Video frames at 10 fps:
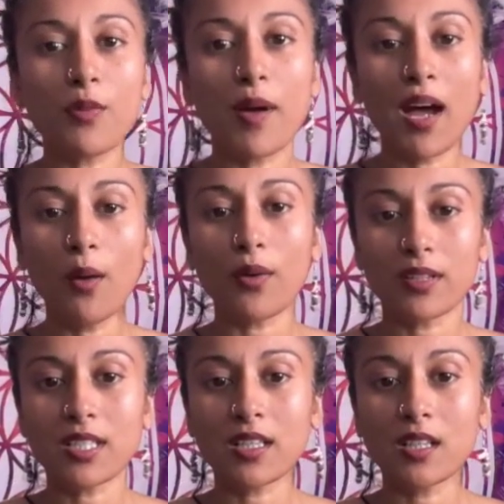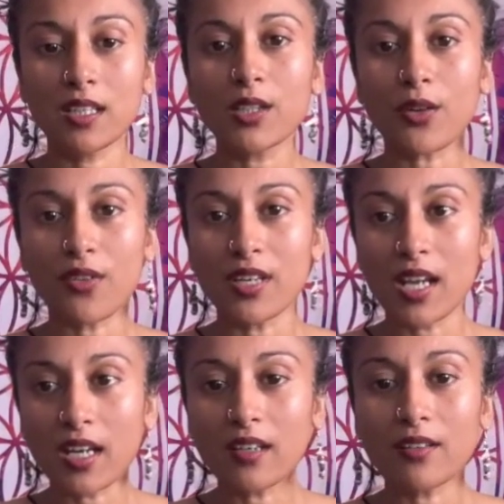power to clear the
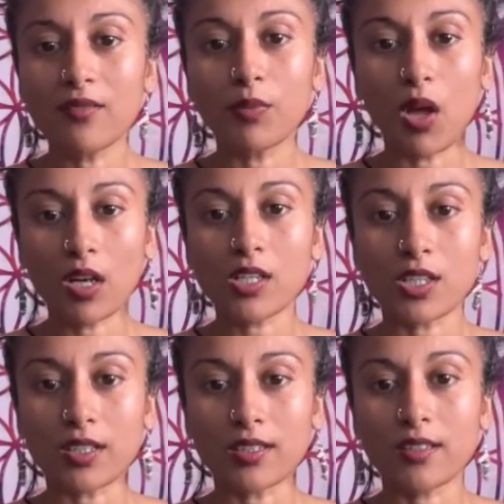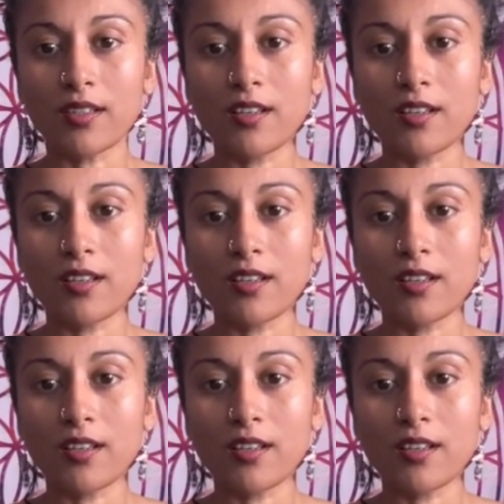negative blockages